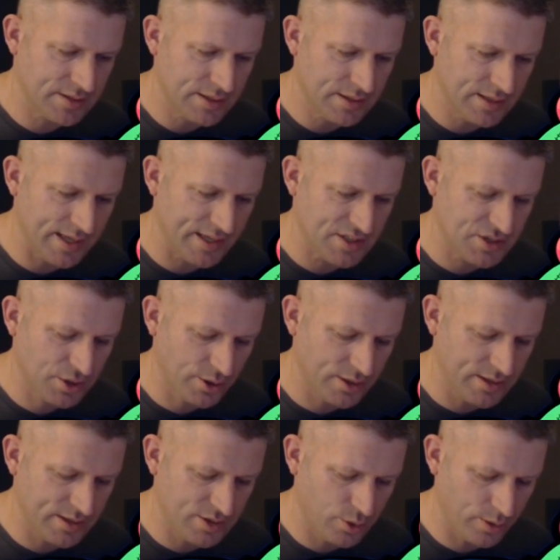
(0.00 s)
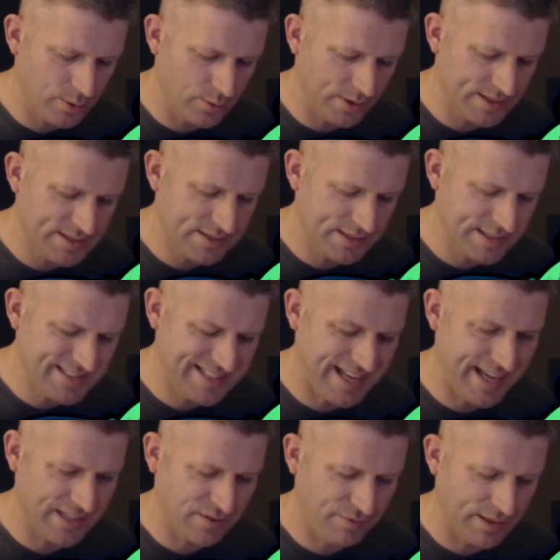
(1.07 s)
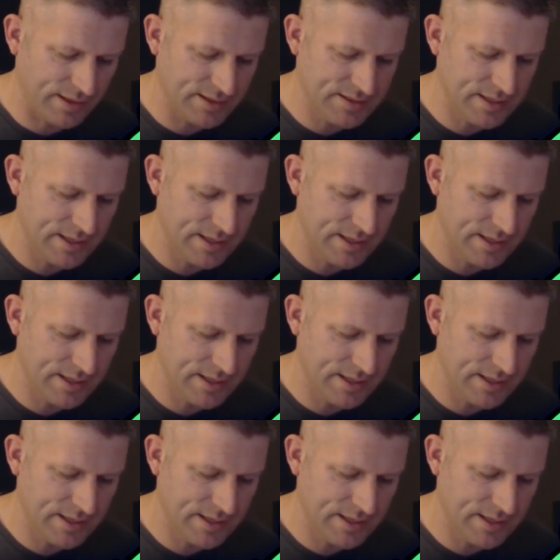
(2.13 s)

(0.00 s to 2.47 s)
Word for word: Nice, 30 to 21. Let's let's dance, fellas.